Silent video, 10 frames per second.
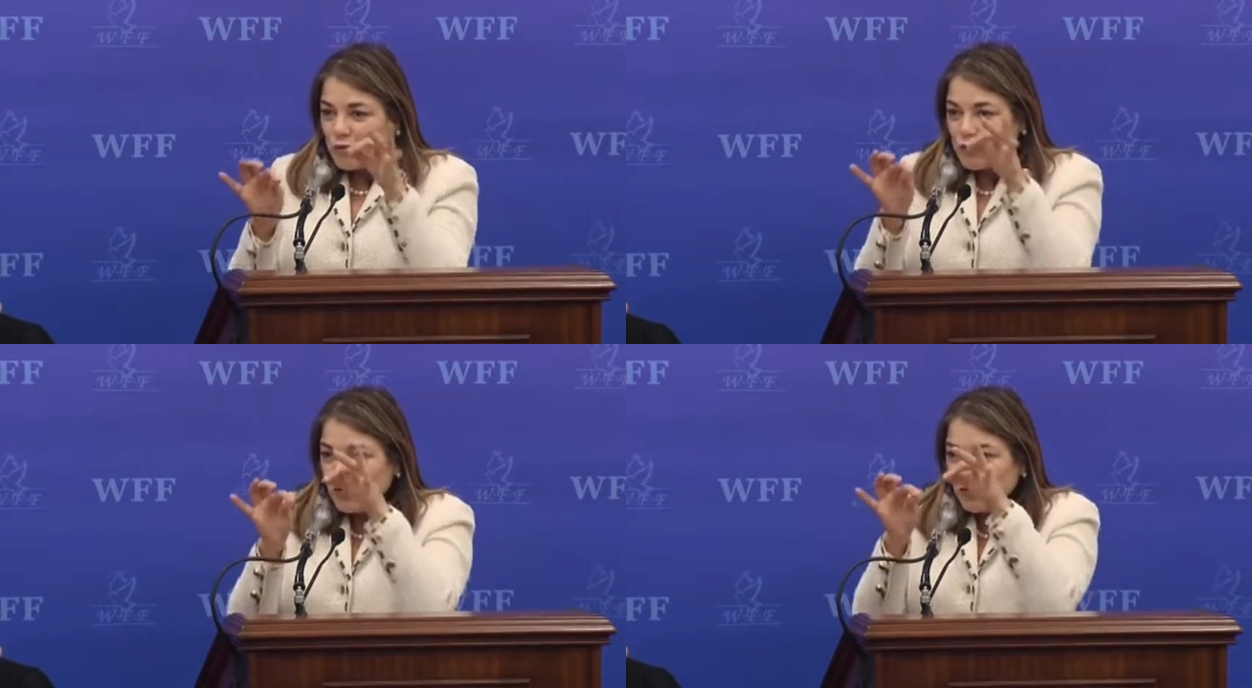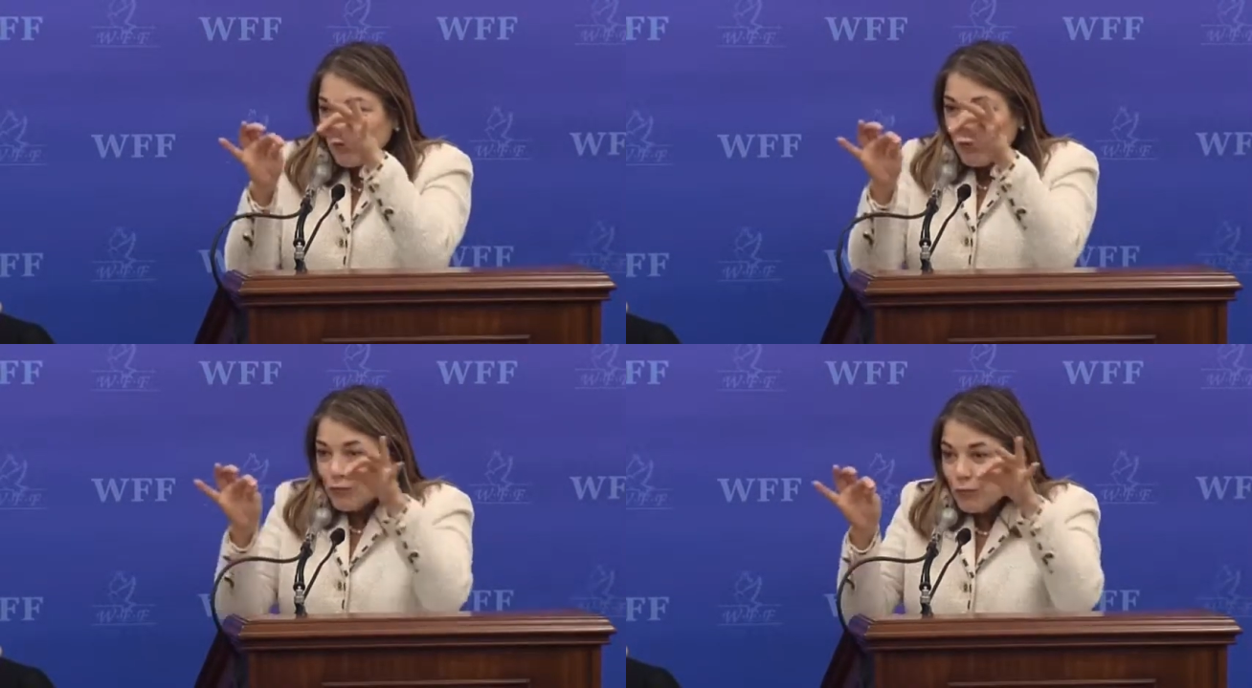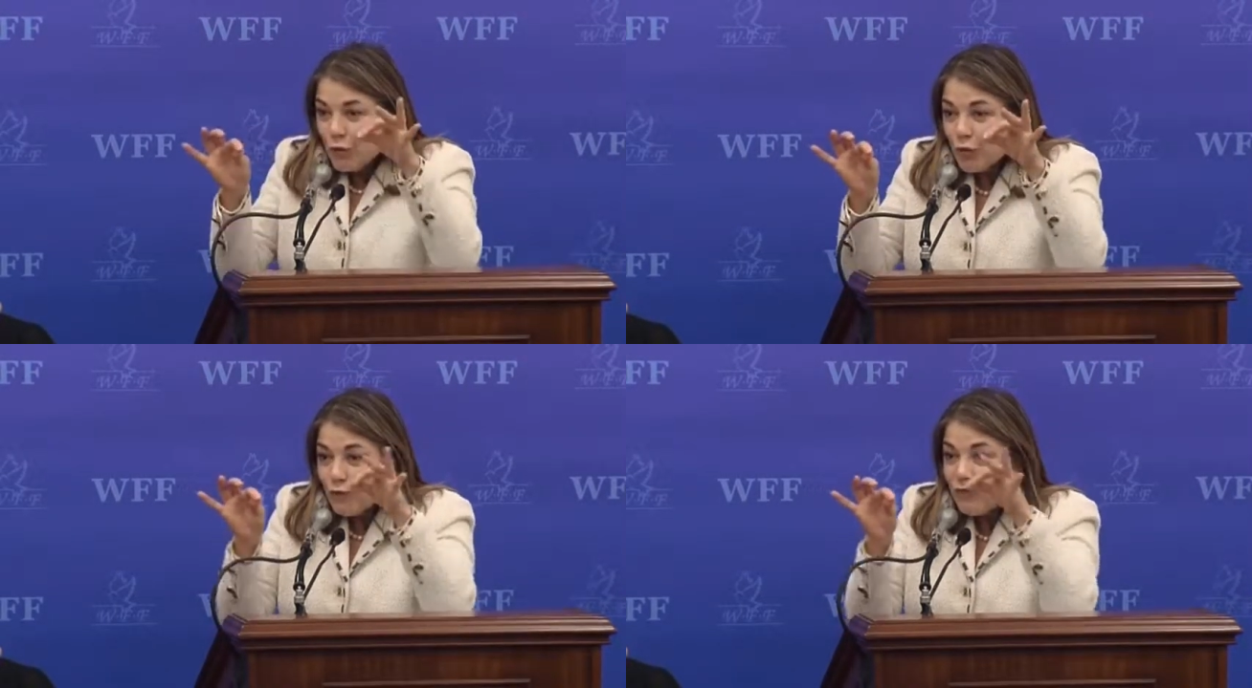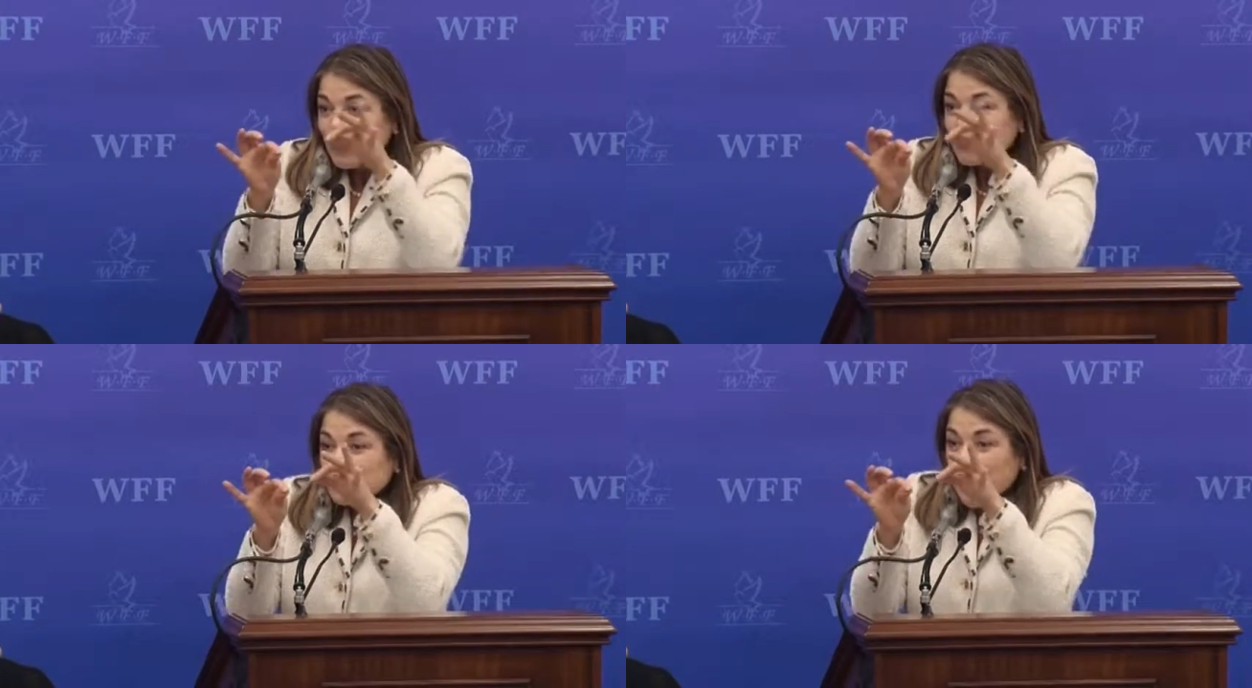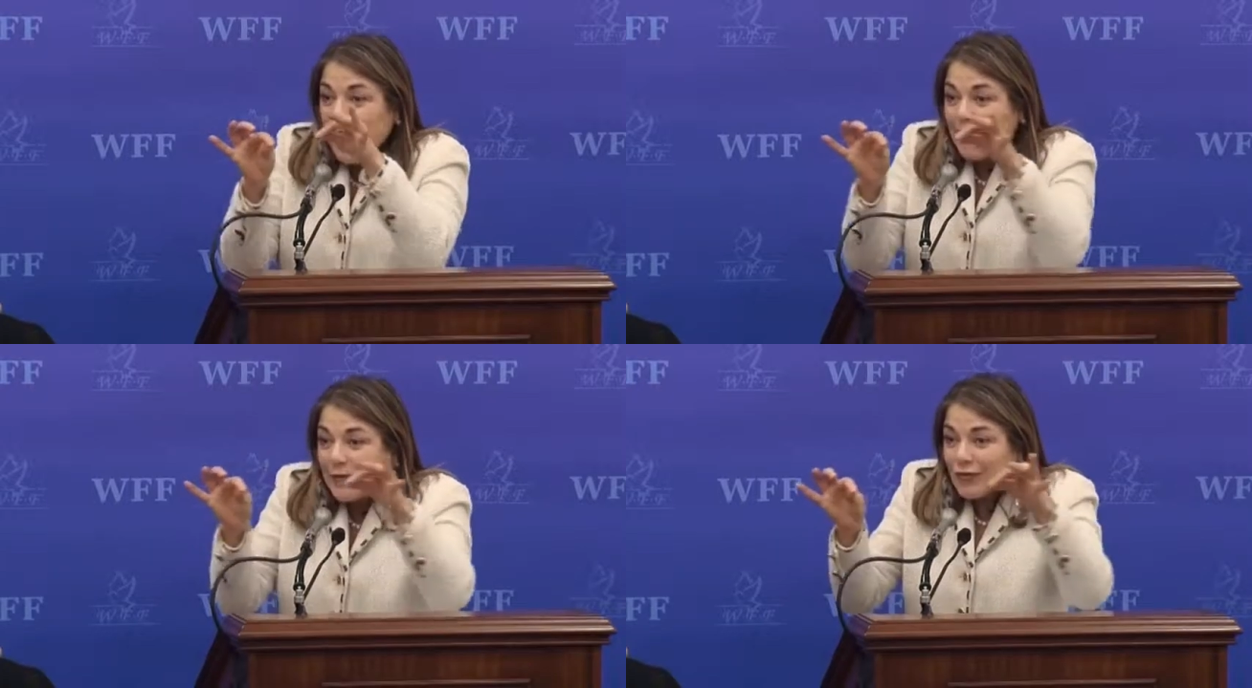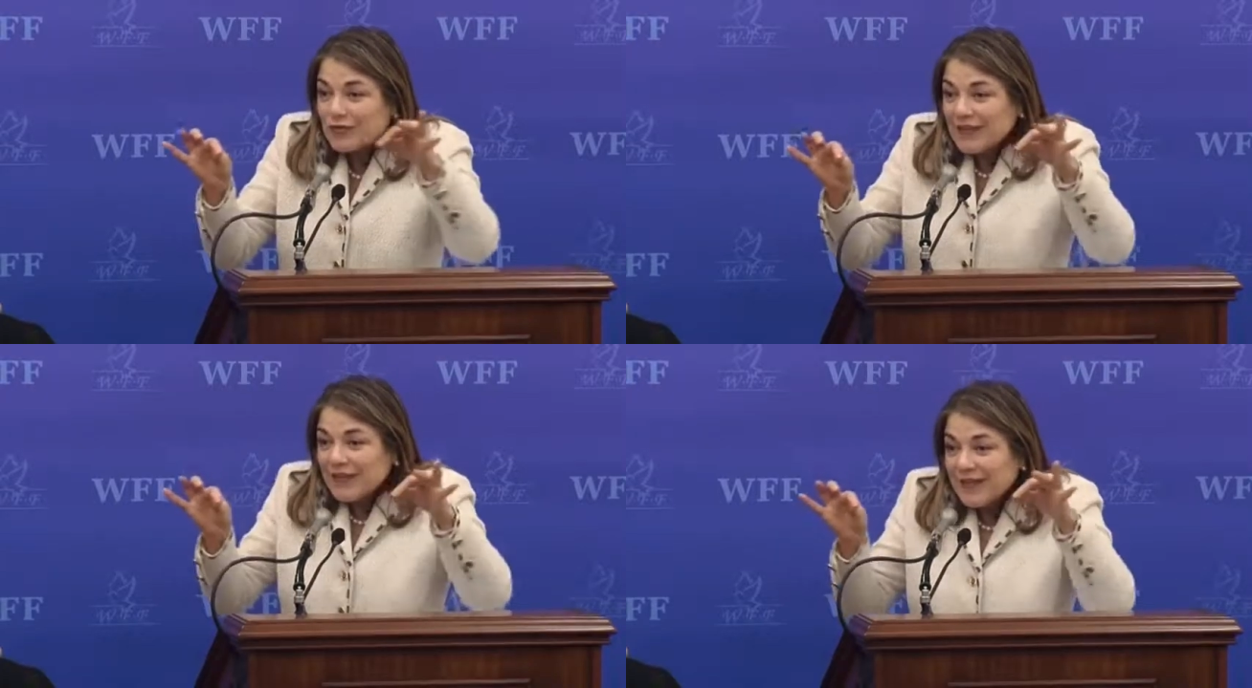to move your child